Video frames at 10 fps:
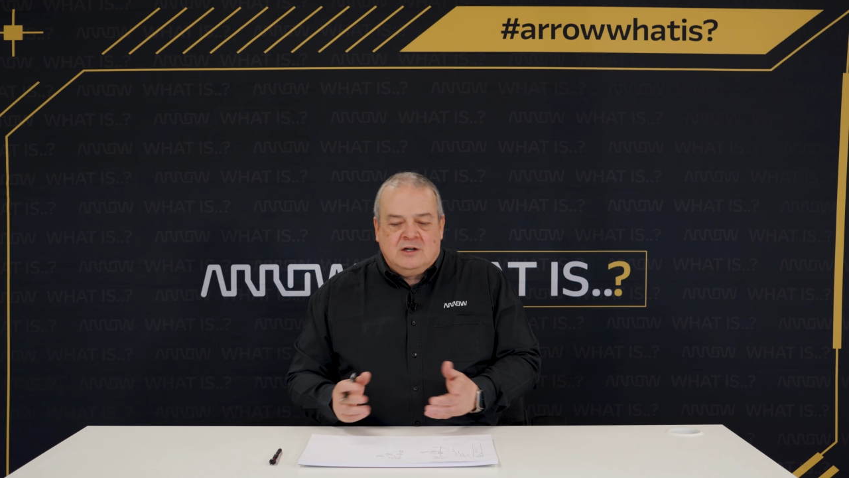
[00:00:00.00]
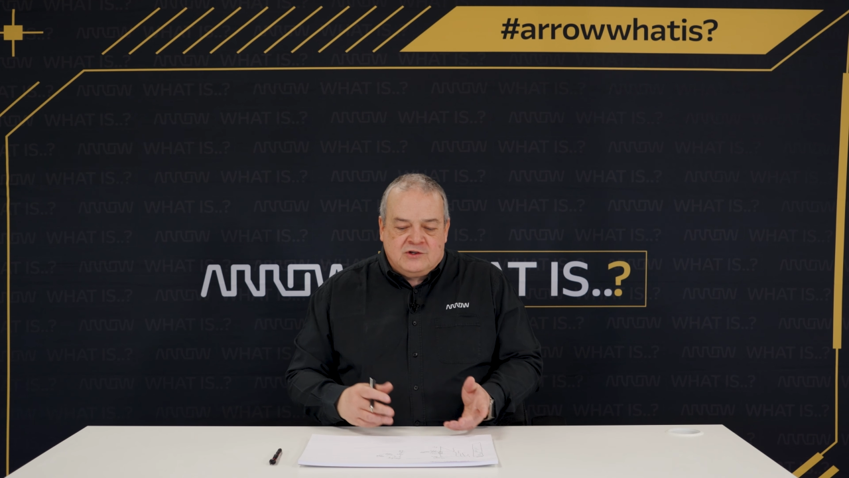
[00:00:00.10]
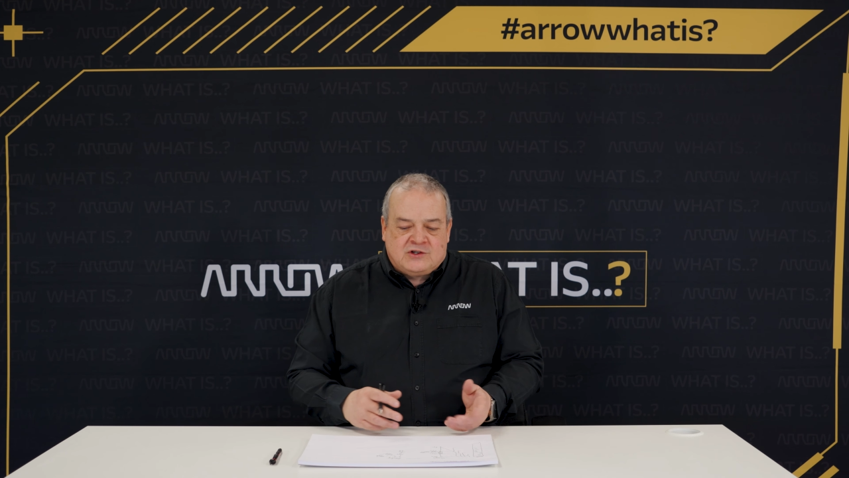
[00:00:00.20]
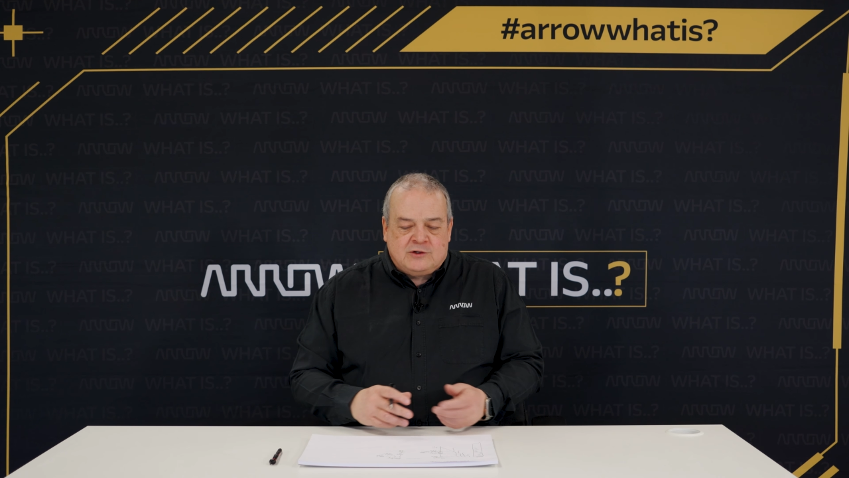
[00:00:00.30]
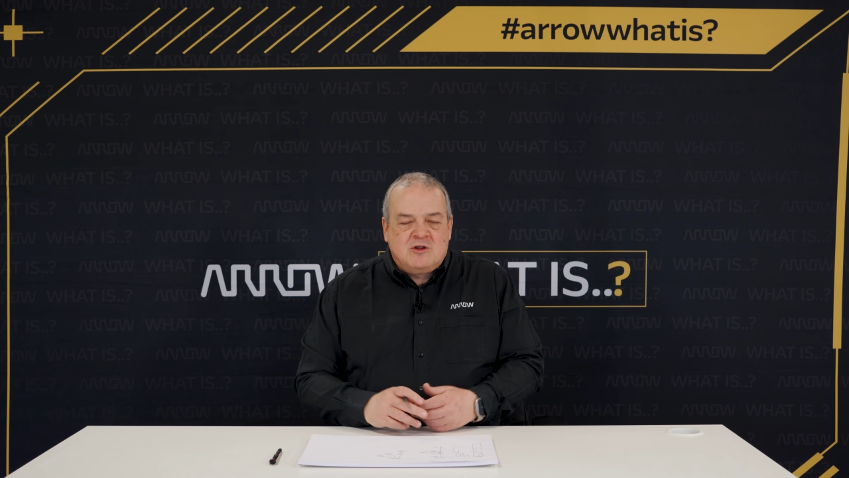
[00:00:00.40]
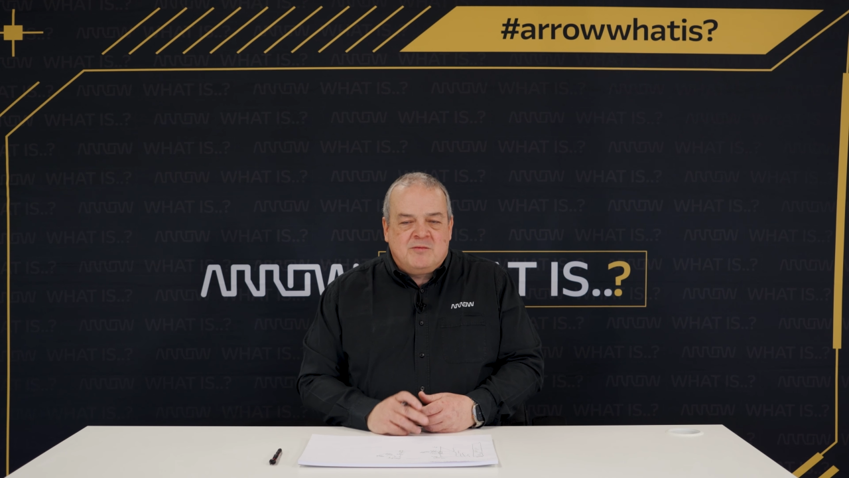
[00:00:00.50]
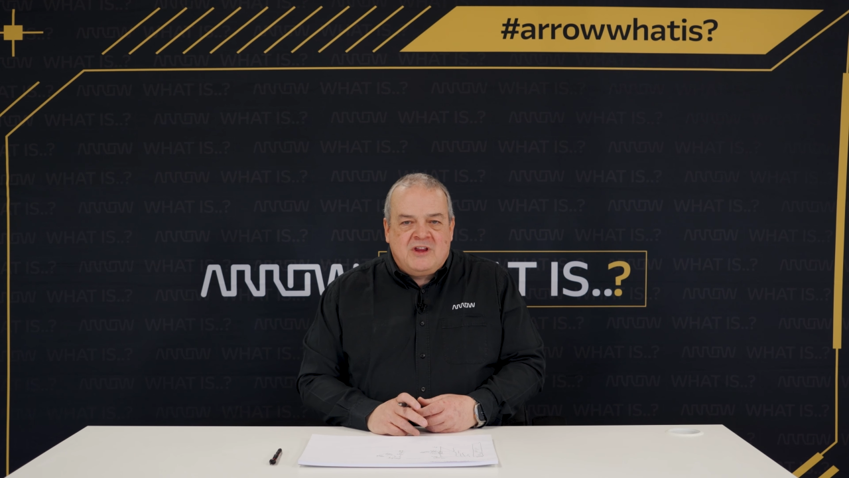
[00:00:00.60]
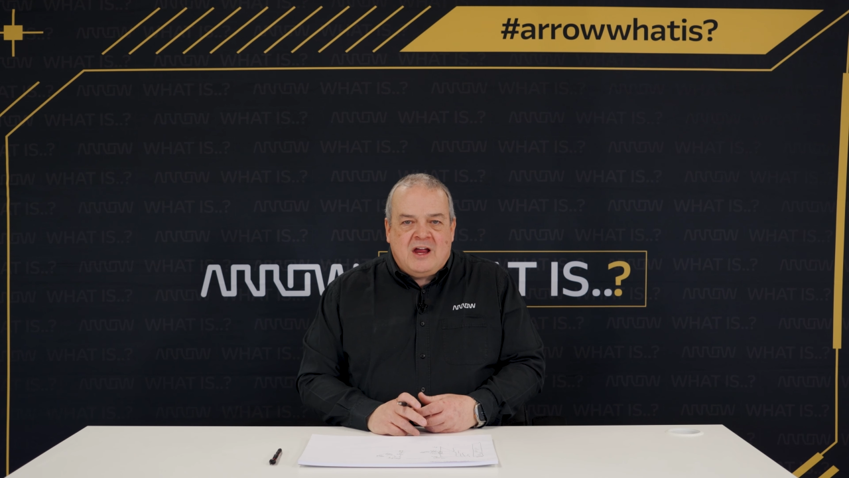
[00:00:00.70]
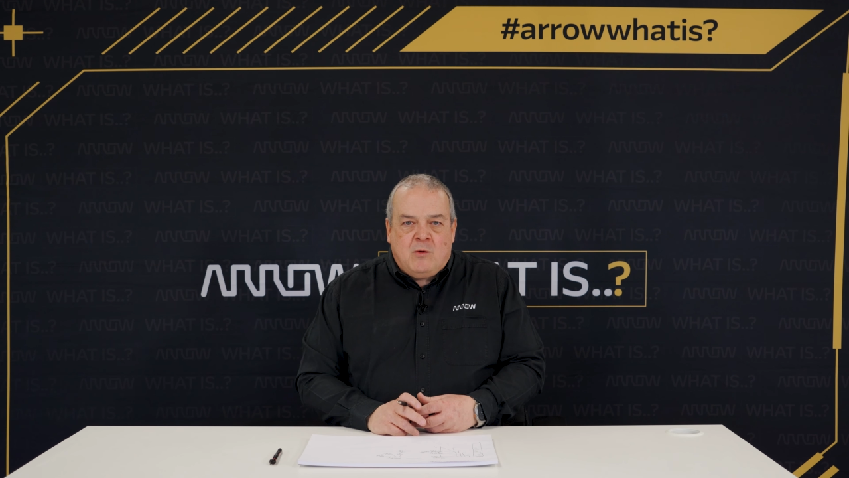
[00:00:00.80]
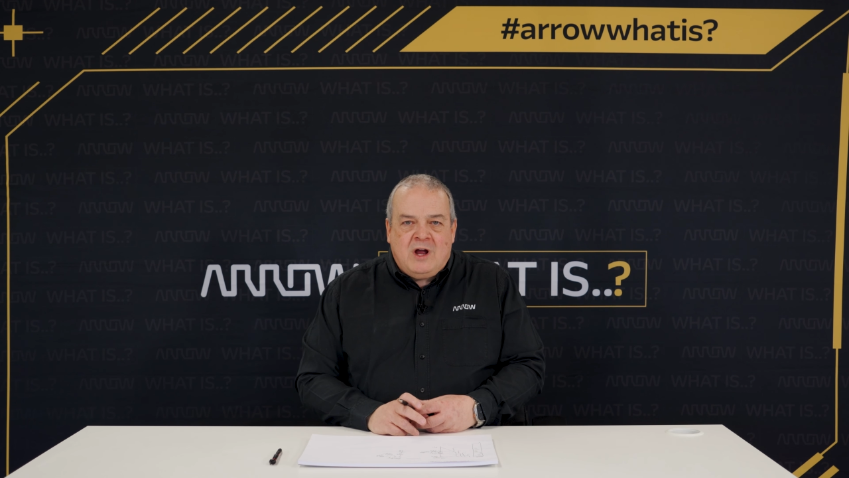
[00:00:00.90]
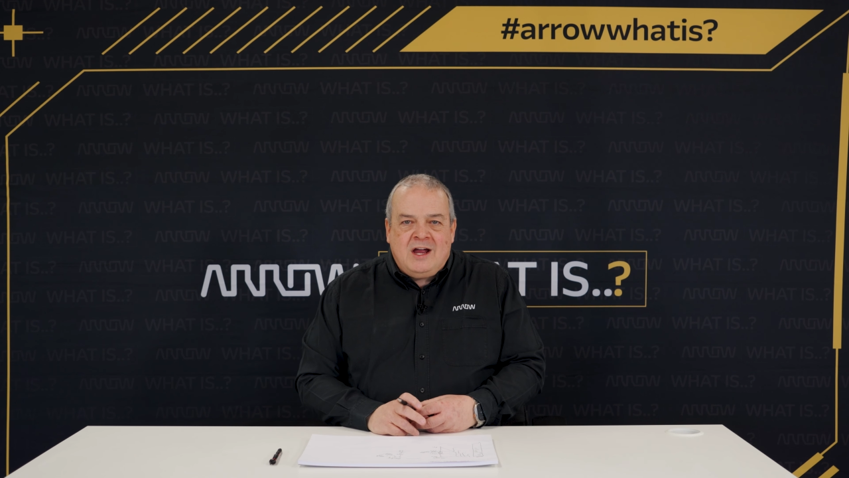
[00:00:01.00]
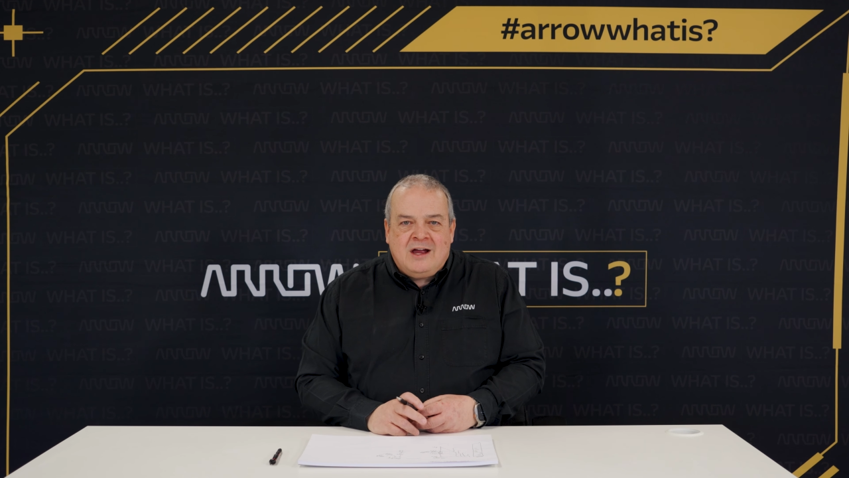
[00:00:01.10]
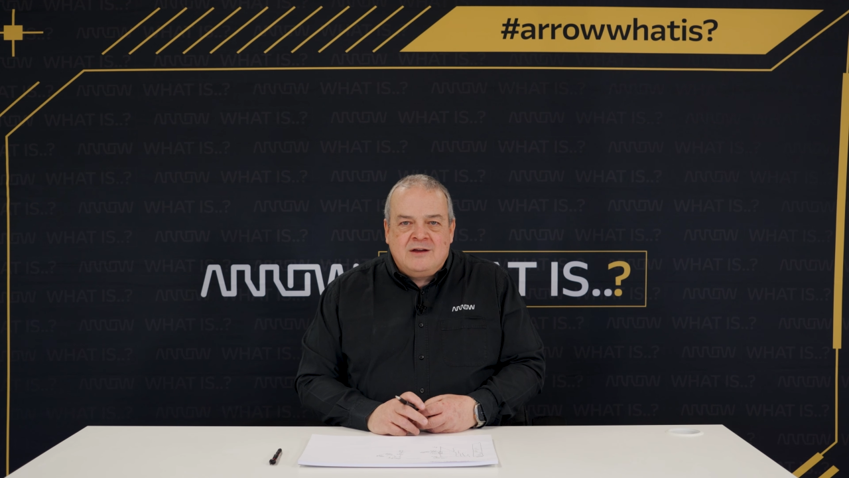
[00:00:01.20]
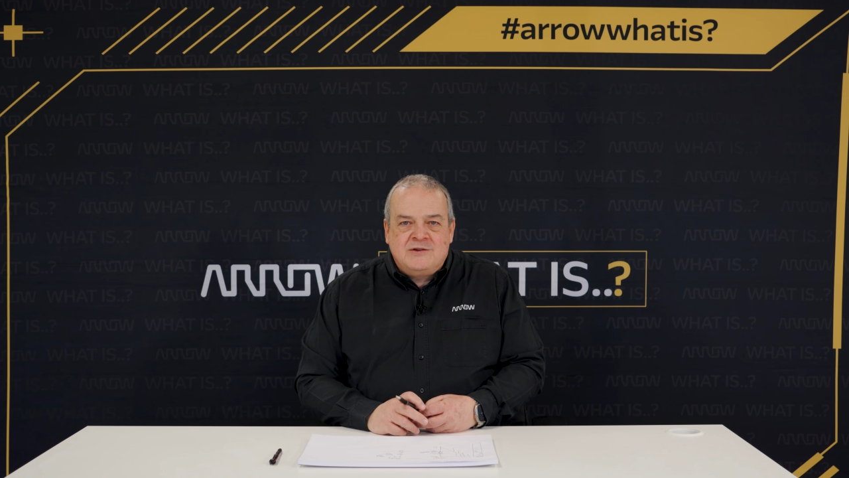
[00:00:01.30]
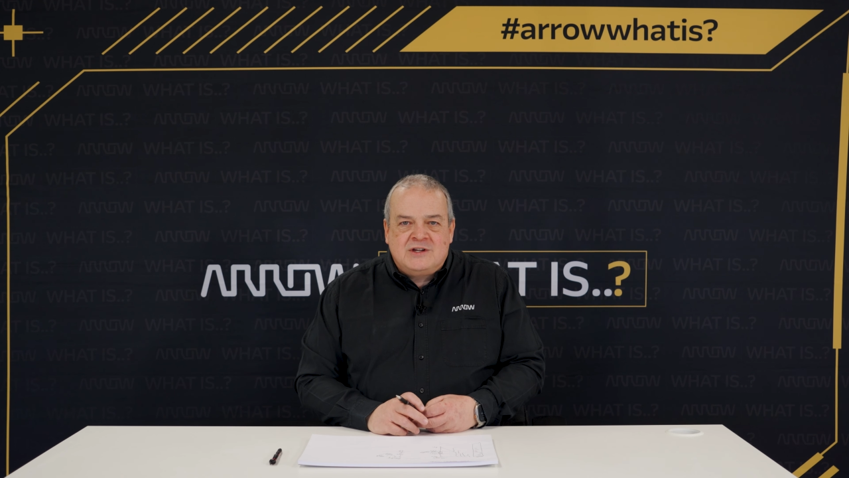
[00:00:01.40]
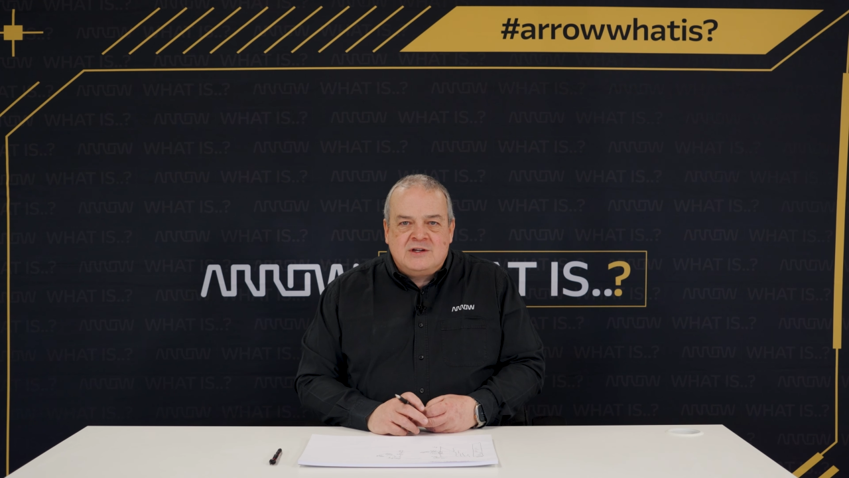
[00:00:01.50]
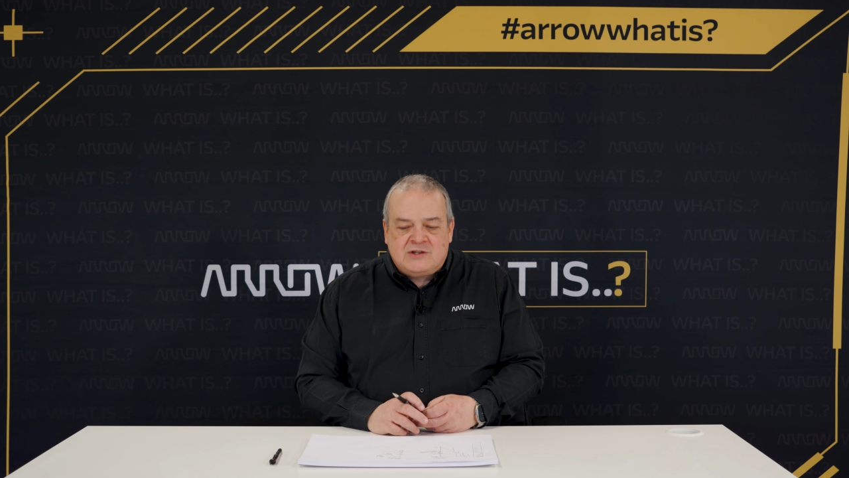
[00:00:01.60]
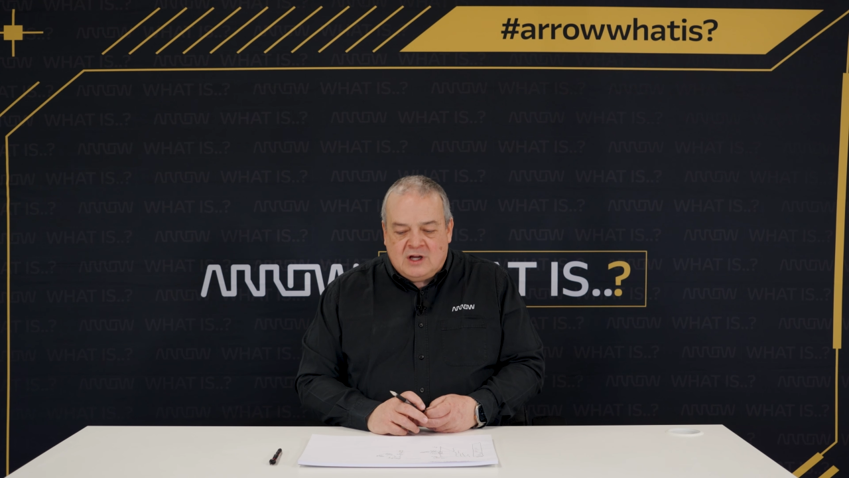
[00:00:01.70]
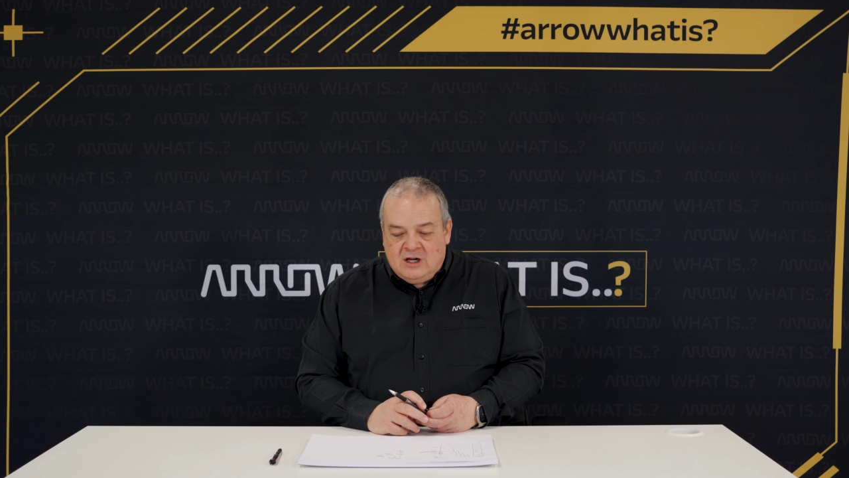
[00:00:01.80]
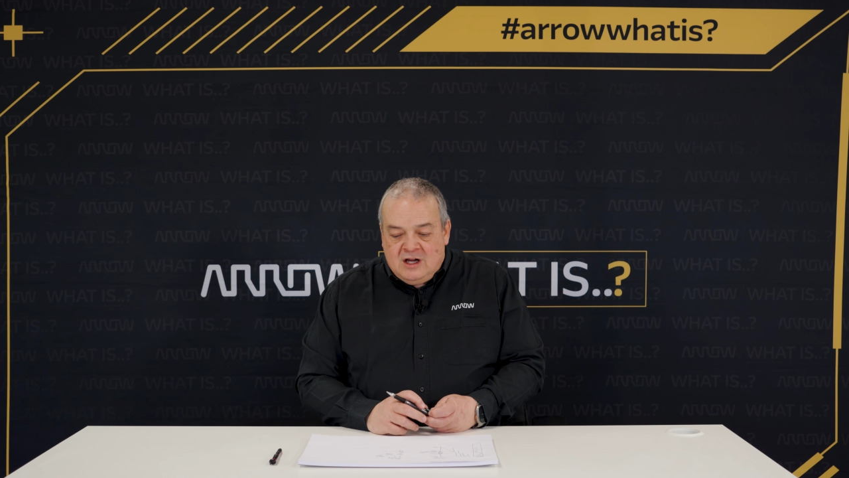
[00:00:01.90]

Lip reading: store them in their warehouses,